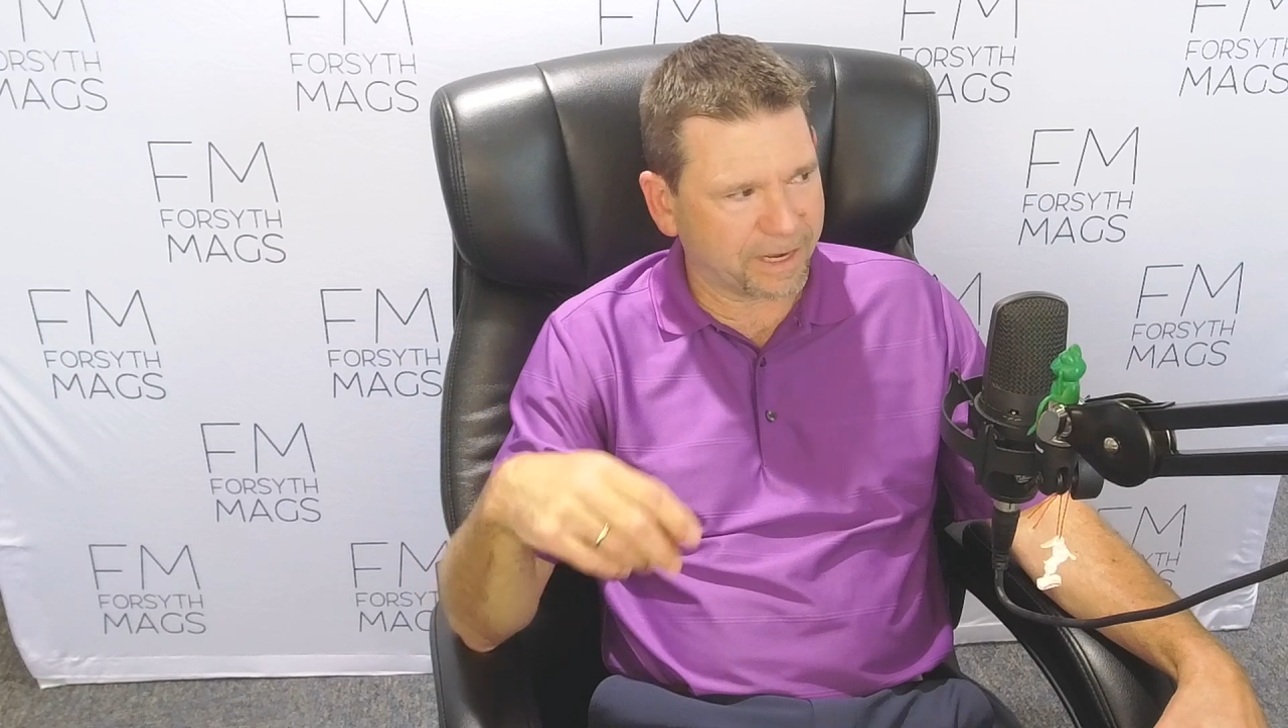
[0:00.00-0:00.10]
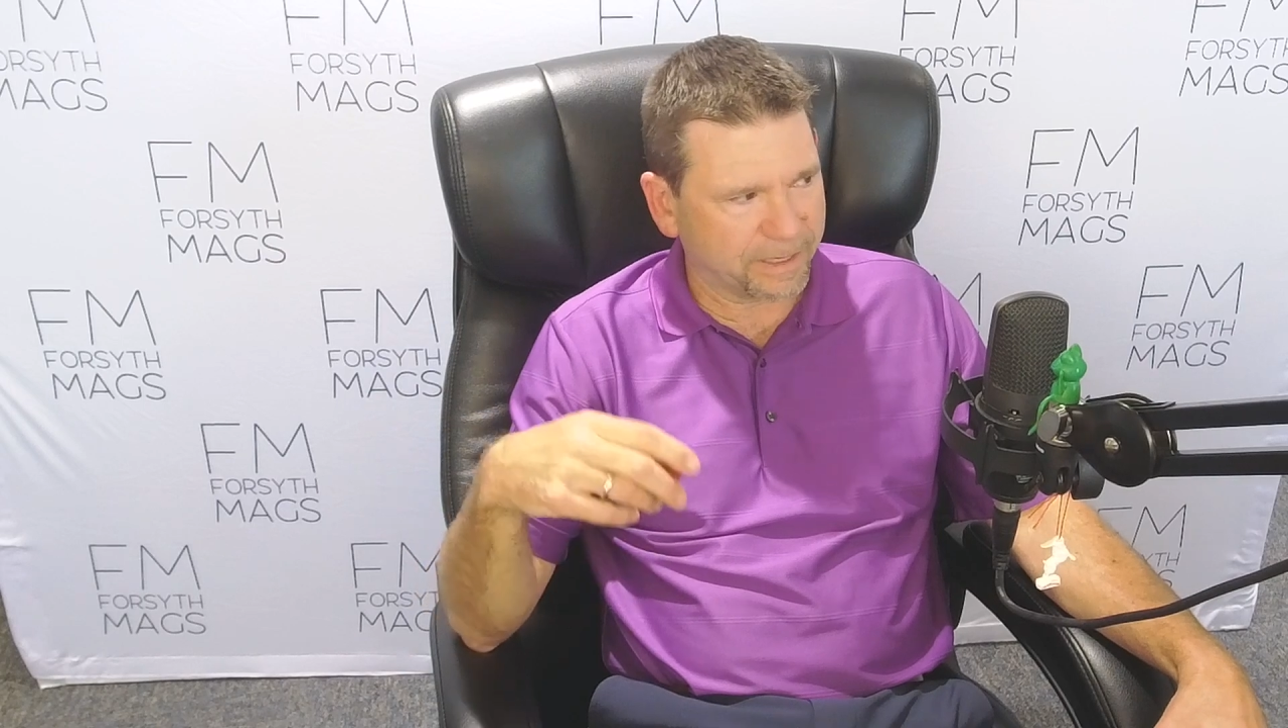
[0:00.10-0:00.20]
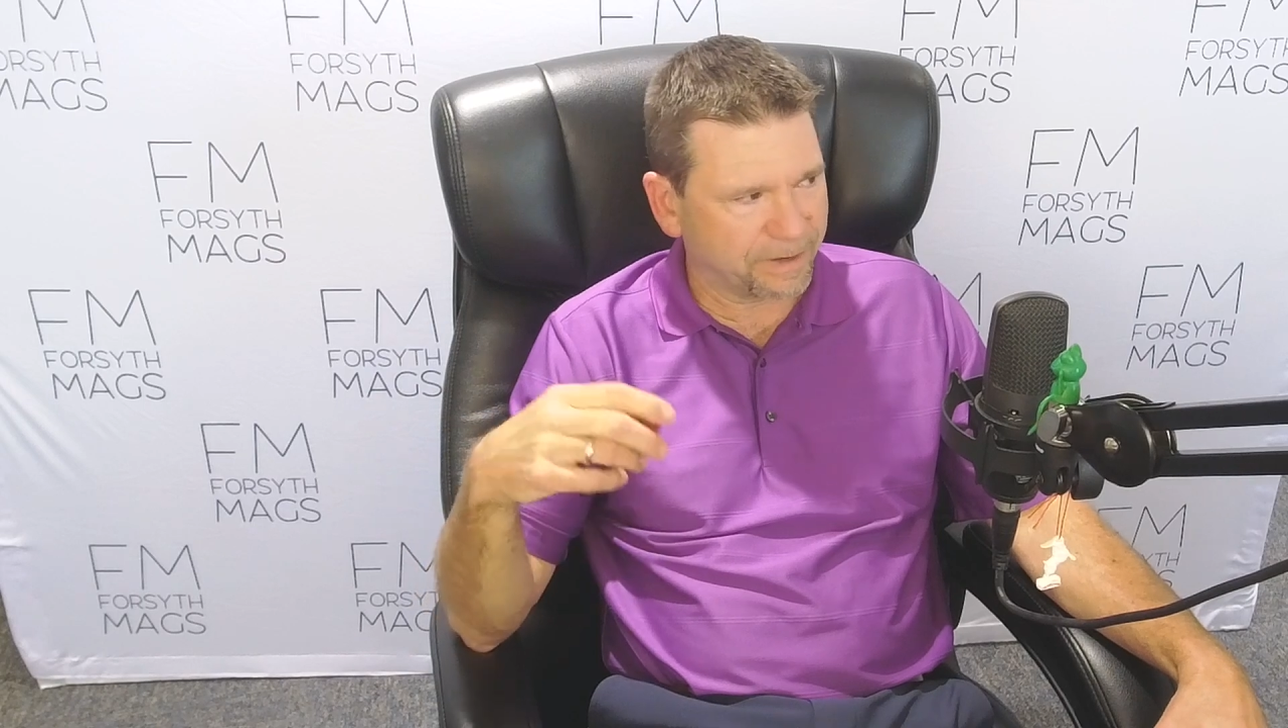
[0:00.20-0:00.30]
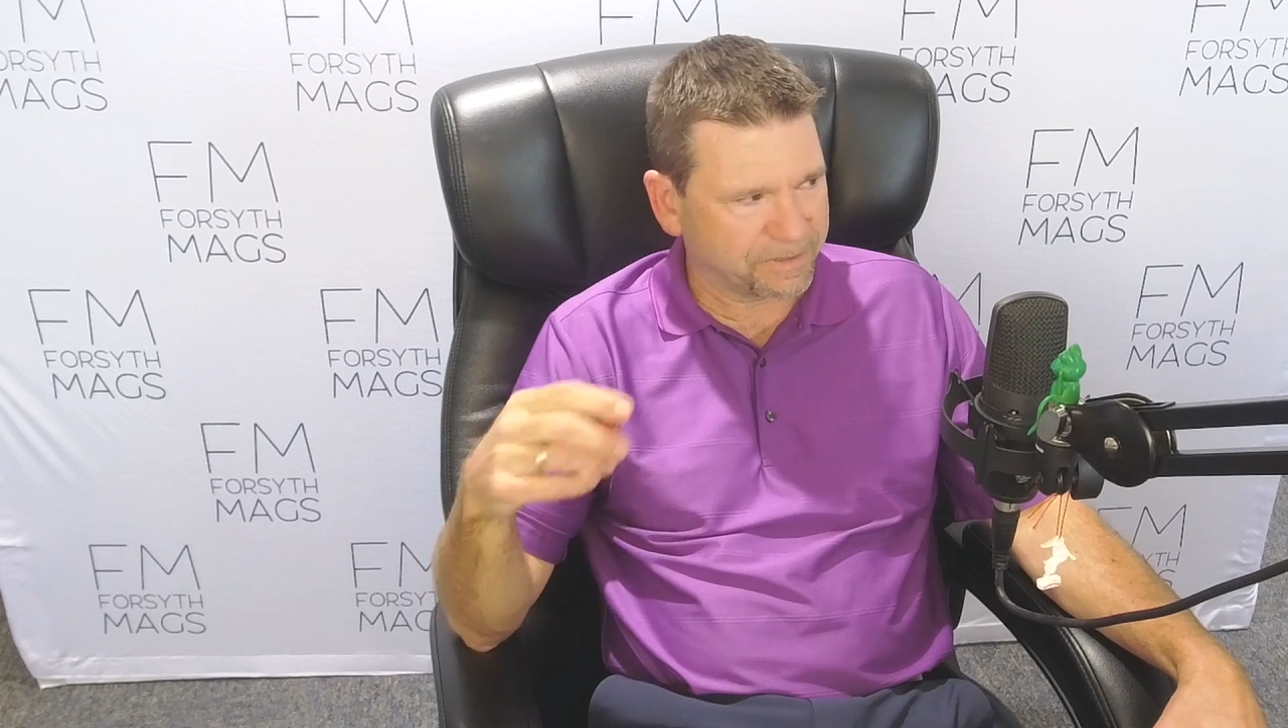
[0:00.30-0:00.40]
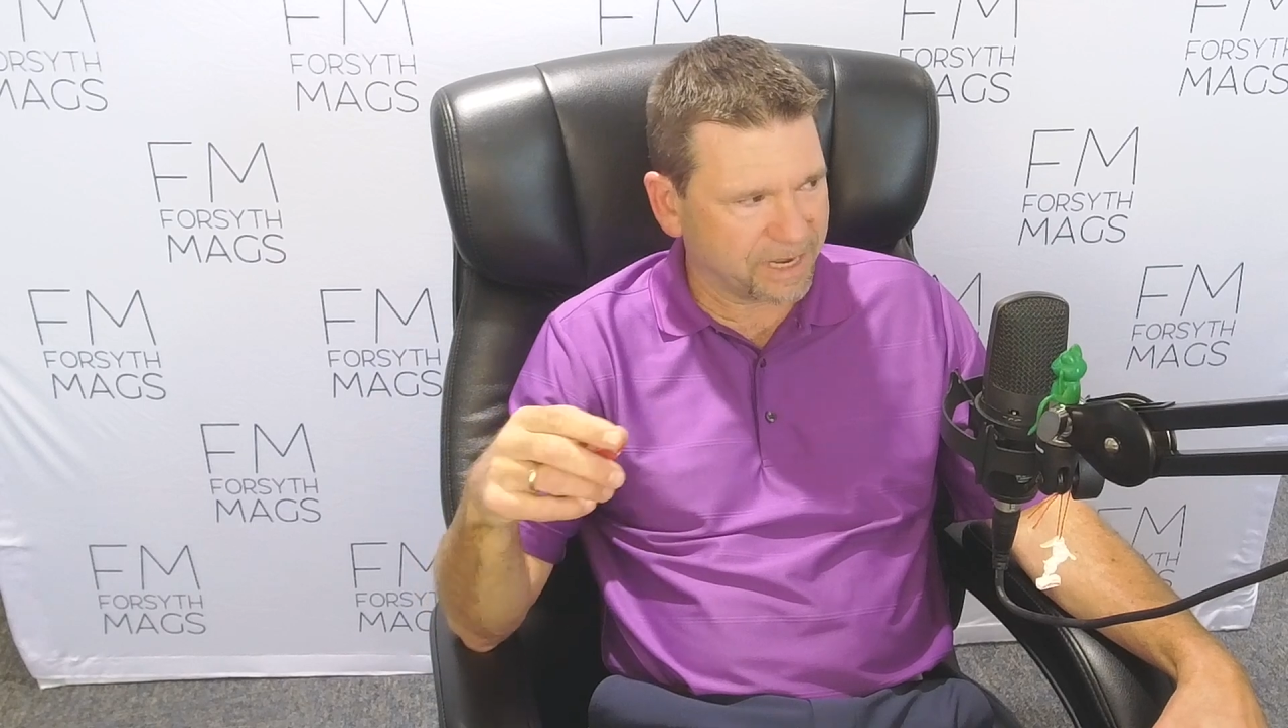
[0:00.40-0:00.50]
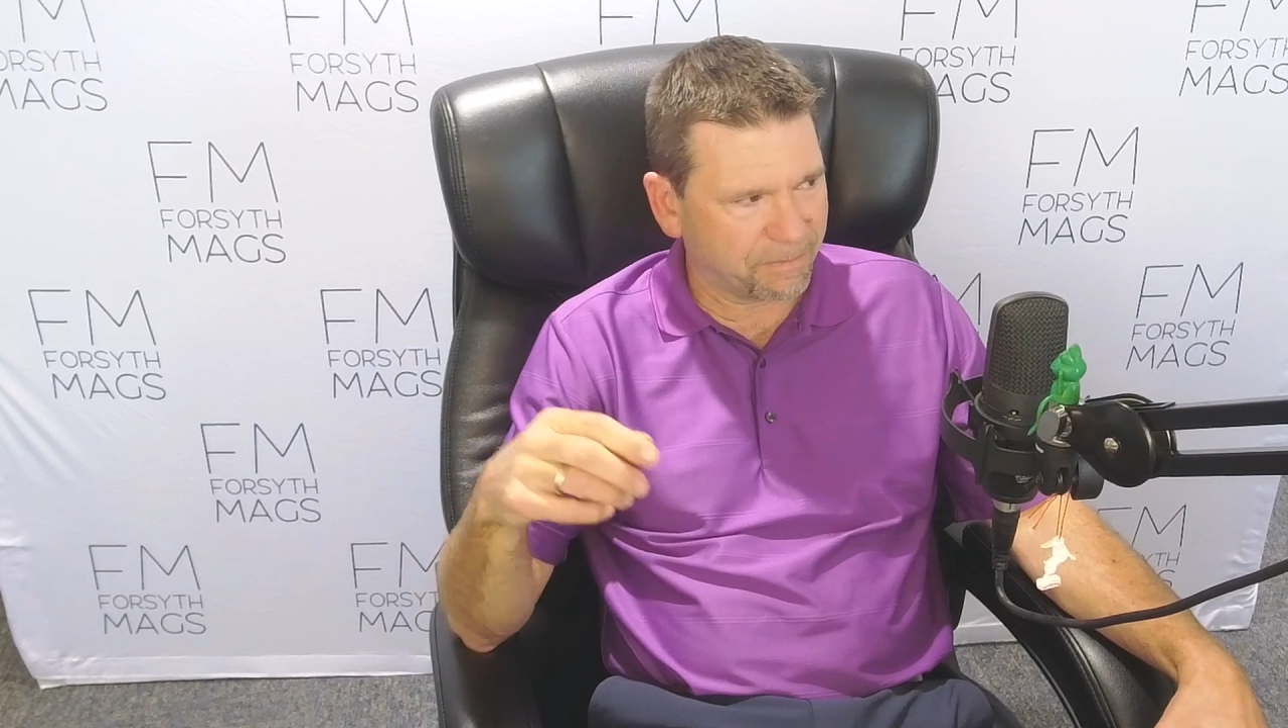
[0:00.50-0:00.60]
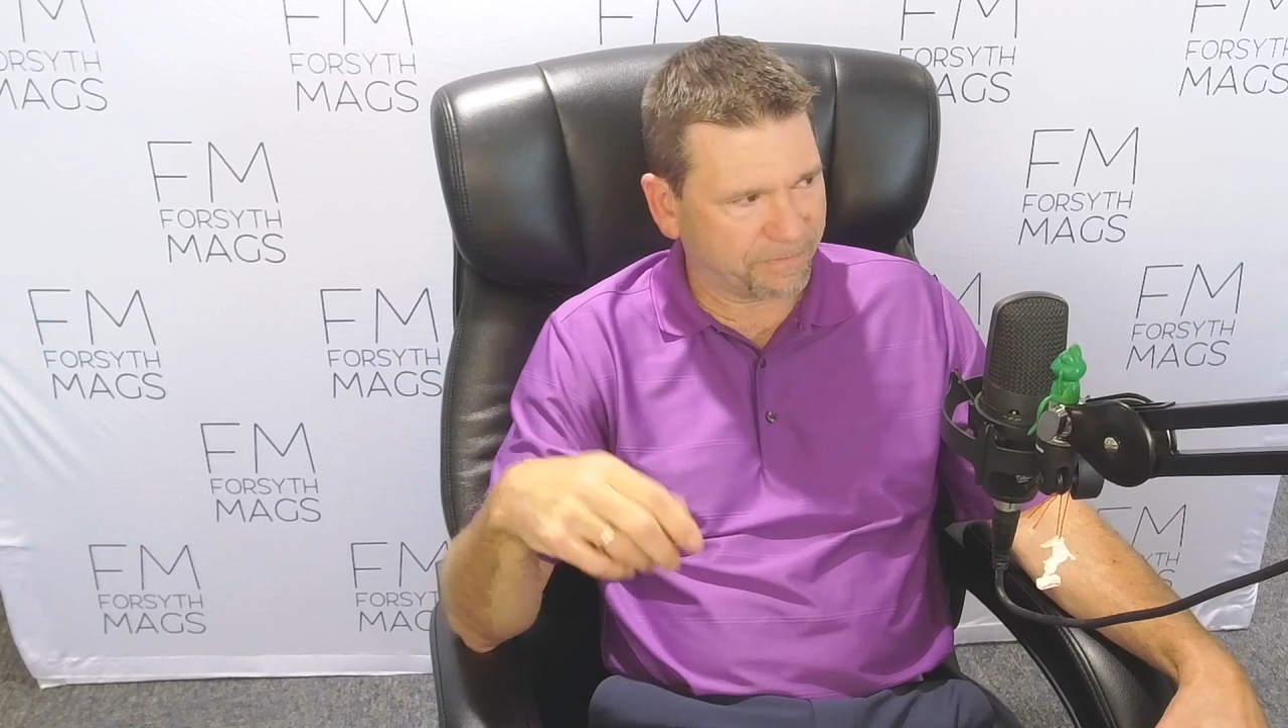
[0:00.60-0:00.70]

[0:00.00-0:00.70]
hit it every time,